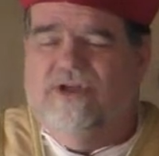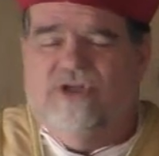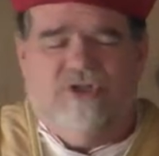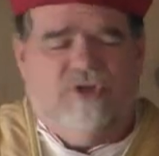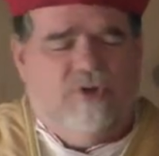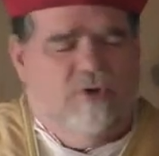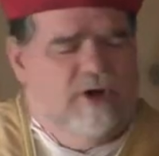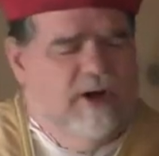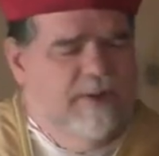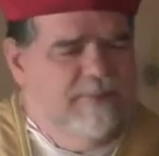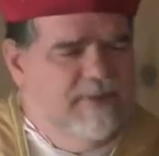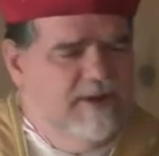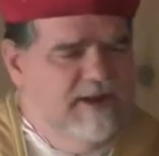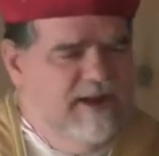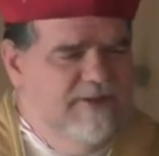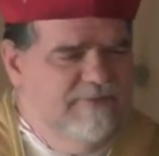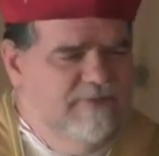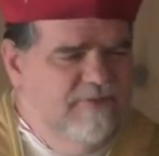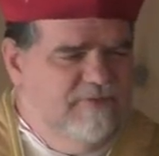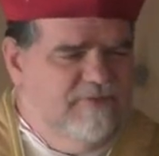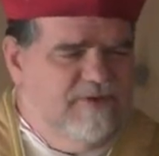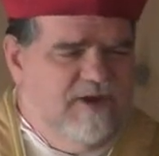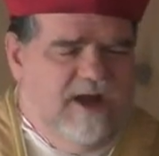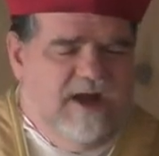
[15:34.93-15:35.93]
store up the love
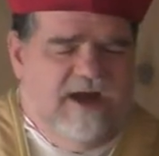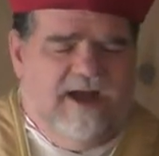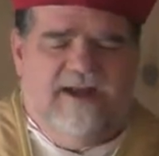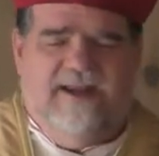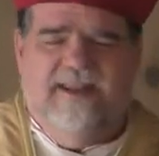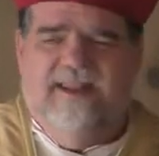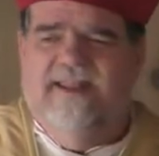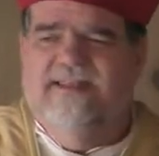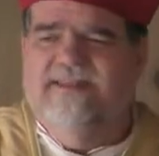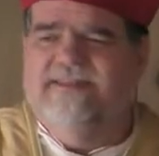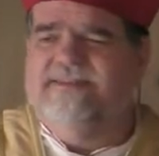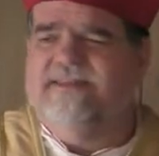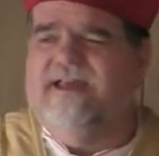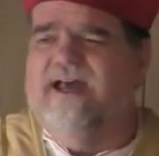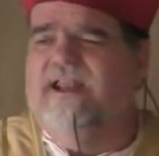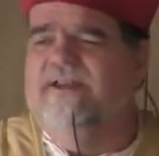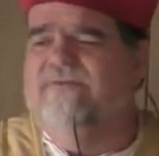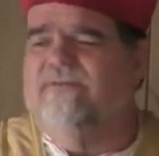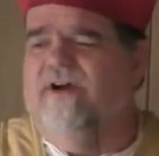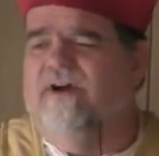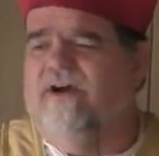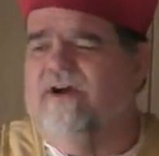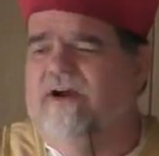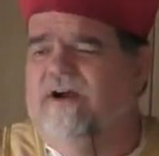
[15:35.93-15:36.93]
of God inside
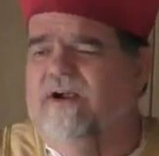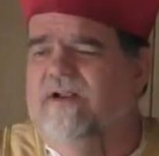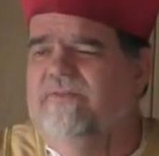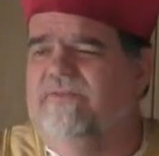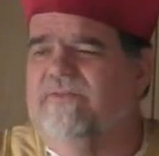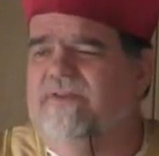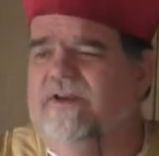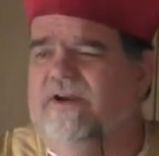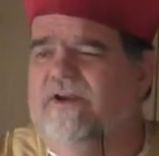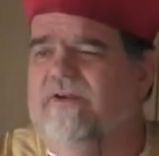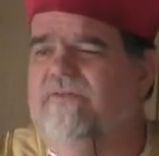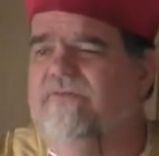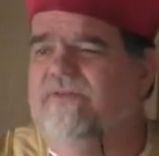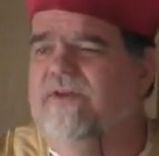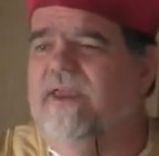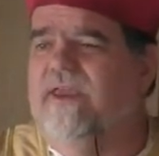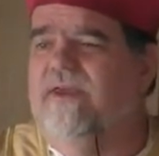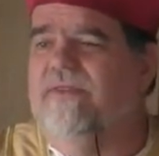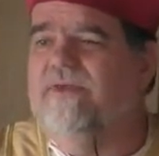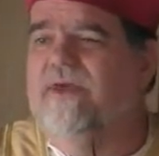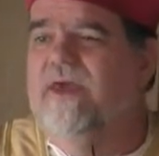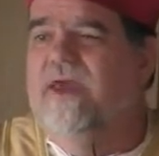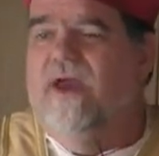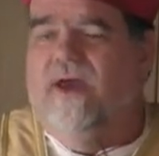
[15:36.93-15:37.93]
of our hearts and our
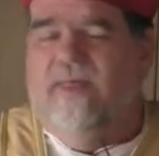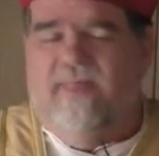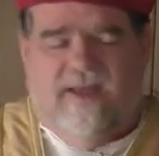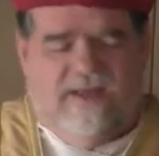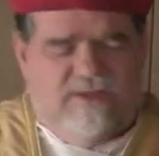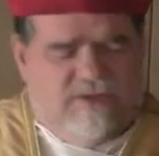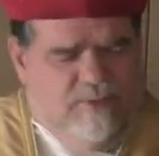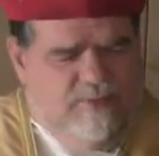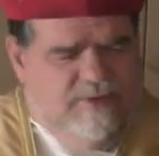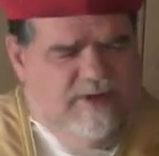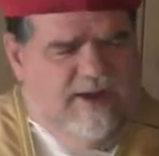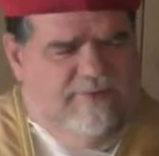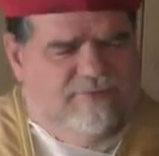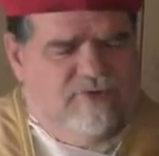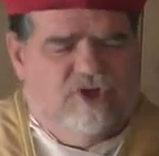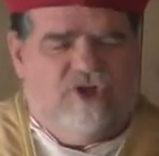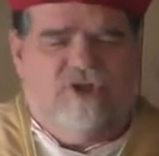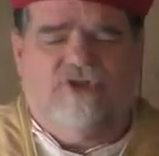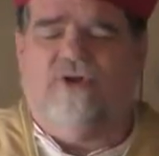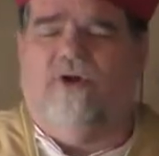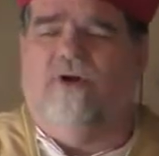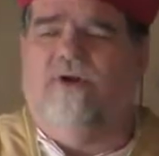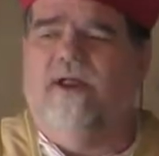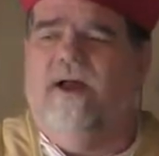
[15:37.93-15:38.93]
faith. That's what we have to
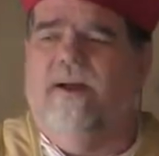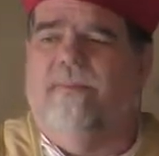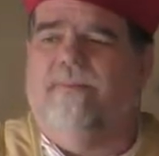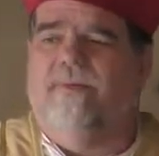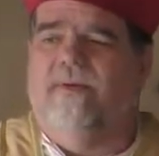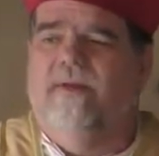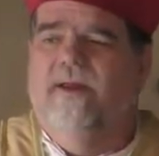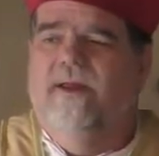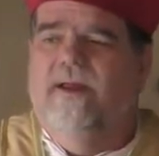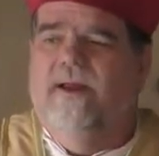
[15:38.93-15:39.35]
store up.